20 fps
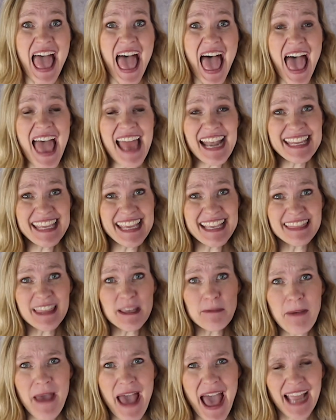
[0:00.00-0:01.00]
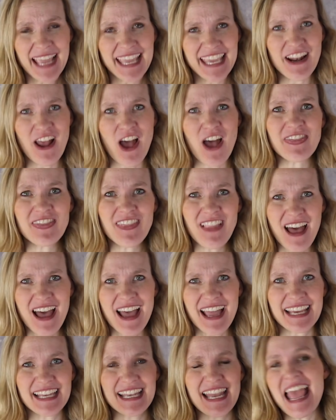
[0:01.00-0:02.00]
and get the packet
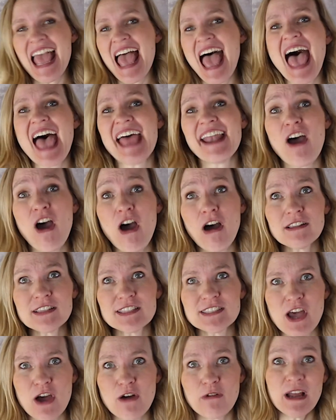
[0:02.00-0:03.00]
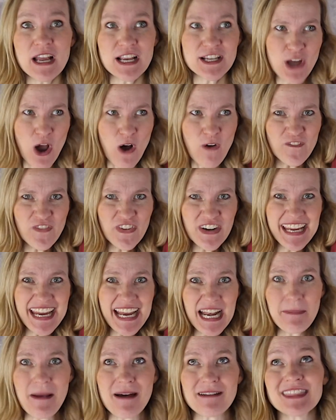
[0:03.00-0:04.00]
online. And also, don't
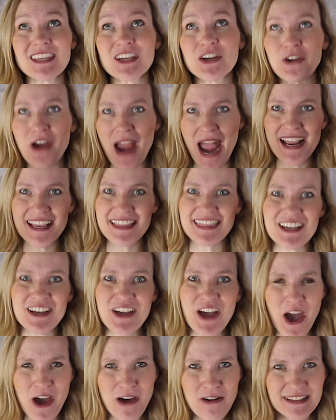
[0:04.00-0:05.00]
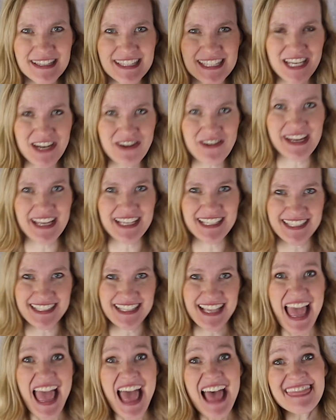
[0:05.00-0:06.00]
forget about the Crack the Code series.
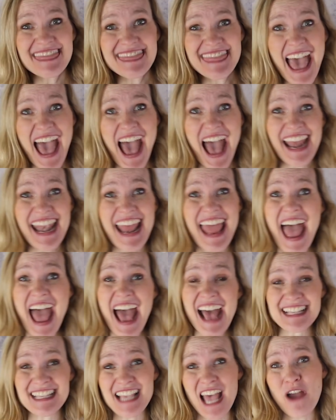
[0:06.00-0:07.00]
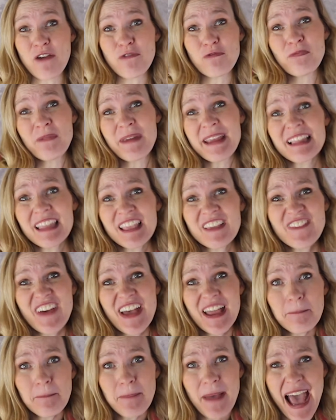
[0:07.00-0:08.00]
That has a really
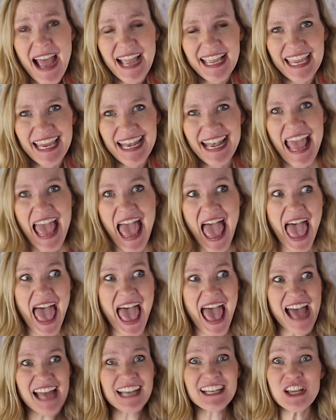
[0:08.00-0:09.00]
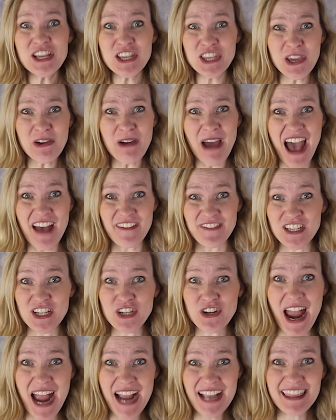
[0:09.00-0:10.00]
fun packet, and you have to
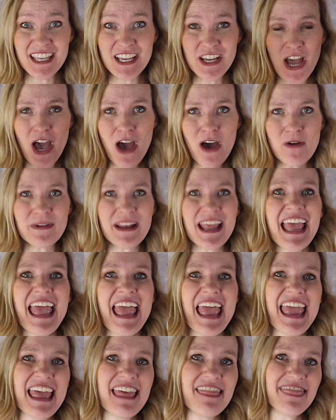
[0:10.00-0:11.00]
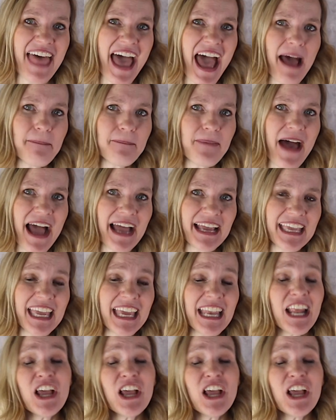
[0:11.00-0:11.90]
crack the code. In that packet,